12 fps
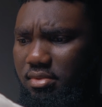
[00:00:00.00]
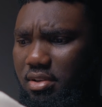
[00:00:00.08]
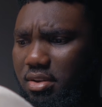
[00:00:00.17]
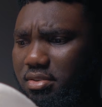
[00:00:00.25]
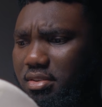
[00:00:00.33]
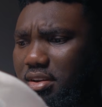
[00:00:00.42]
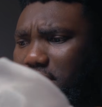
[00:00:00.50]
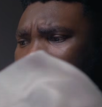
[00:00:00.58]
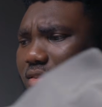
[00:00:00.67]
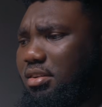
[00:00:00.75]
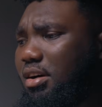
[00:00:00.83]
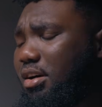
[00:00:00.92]
No, it's
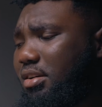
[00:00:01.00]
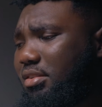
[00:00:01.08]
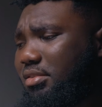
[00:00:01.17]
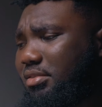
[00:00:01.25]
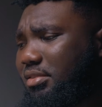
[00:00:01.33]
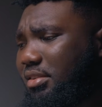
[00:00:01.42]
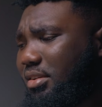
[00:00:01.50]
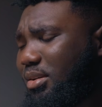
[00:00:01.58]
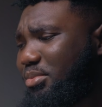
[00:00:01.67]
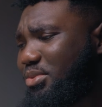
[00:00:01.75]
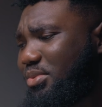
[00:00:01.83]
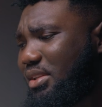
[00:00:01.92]
not. Oh, it
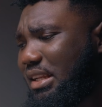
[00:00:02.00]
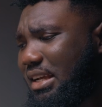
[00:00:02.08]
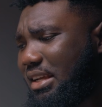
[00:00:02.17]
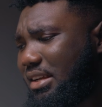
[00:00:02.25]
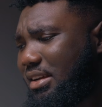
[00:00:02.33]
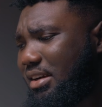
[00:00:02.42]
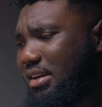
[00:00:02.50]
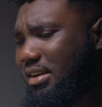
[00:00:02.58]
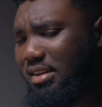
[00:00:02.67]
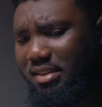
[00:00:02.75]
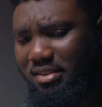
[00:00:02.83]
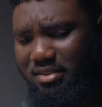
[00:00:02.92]
comes with like
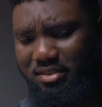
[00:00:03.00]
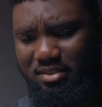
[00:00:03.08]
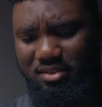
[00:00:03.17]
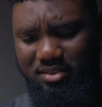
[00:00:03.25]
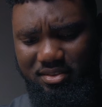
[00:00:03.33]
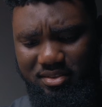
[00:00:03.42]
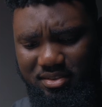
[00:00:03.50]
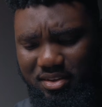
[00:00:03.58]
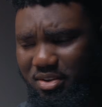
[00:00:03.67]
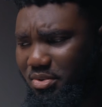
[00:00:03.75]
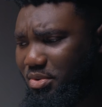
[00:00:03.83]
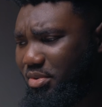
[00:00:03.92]
a
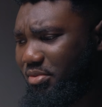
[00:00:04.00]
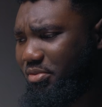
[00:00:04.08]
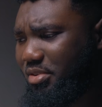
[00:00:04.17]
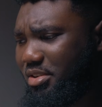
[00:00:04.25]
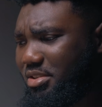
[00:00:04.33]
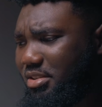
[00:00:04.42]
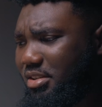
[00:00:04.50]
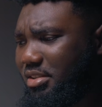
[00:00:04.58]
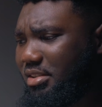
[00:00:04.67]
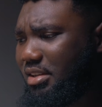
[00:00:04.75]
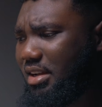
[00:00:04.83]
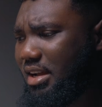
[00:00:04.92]

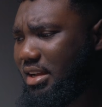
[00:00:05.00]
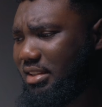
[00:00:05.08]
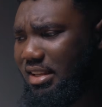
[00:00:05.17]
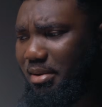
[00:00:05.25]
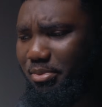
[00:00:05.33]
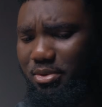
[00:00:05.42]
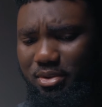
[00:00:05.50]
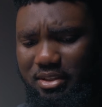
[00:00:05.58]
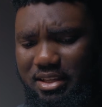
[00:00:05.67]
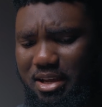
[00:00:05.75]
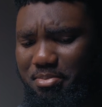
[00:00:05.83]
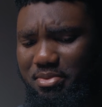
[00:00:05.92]
universal adapter
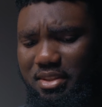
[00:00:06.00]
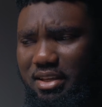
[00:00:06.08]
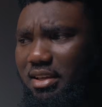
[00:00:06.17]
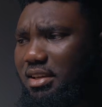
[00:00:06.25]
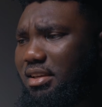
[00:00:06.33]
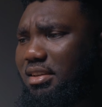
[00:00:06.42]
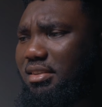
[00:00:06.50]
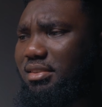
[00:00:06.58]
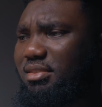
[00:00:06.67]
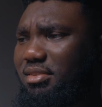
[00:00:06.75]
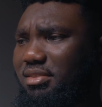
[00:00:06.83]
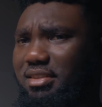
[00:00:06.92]
type thingy.
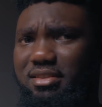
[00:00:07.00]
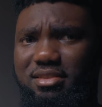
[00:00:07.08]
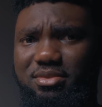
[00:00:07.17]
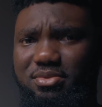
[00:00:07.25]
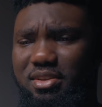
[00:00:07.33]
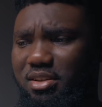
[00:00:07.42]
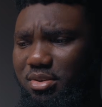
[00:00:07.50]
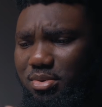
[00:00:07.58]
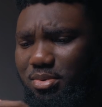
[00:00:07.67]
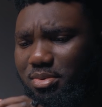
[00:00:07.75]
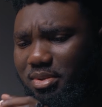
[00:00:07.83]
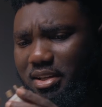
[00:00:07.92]
So this is really
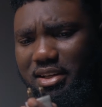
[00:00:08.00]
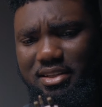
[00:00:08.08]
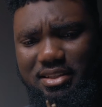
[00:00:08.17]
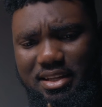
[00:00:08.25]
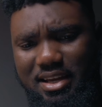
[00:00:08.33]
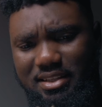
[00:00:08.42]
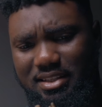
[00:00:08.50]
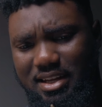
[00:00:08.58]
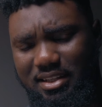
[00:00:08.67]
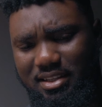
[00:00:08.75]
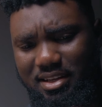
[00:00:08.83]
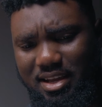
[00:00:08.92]
cool. It is nice
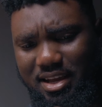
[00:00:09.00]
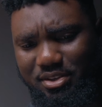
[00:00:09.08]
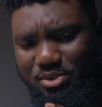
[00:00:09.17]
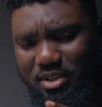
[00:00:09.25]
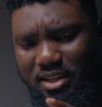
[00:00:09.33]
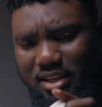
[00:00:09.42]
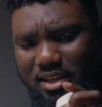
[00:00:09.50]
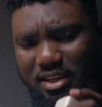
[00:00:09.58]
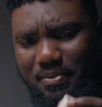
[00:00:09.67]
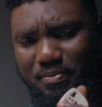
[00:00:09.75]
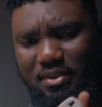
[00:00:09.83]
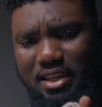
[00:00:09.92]
that they actually
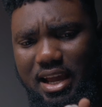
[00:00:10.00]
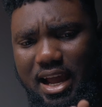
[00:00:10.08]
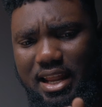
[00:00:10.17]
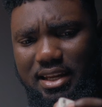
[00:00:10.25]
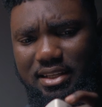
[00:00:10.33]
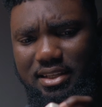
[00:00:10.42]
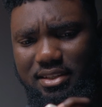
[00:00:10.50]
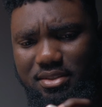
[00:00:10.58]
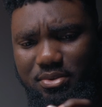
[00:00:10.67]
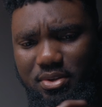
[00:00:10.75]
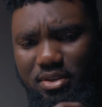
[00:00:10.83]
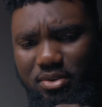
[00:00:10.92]
added this
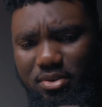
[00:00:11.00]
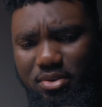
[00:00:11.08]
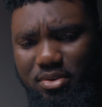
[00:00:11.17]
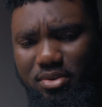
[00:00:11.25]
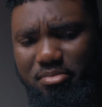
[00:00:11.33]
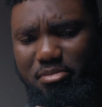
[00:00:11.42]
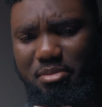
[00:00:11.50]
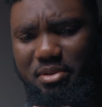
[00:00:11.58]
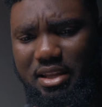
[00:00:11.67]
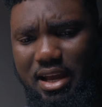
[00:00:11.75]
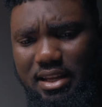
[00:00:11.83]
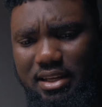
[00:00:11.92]
to it, or maybe
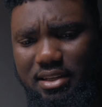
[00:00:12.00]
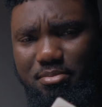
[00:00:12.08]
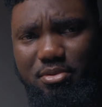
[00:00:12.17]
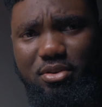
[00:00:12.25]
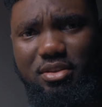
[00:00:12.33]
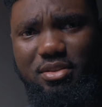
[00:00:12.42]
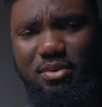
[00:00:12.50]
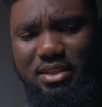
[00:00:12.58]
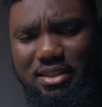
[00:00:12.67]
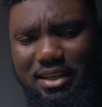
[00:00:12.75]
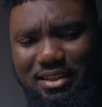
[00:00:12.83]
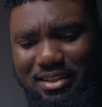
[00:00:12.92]
they added it because they were
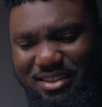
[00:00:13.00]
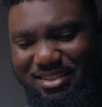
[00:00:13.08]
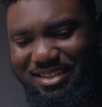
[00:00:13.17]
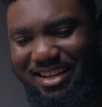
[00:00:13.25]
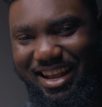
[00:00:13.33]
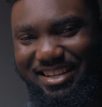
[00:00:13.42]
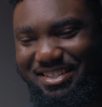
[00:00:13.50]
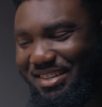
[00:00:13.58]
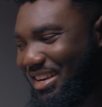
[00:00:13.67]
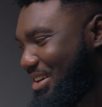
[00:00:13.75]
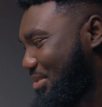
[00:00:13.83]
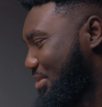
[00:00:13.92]
sending it to
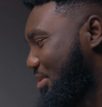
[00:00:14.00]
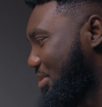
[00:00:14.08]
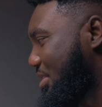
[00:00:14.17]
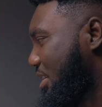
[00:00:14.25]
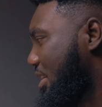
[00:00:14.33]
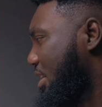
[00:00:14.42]
Nigeria. Who knows?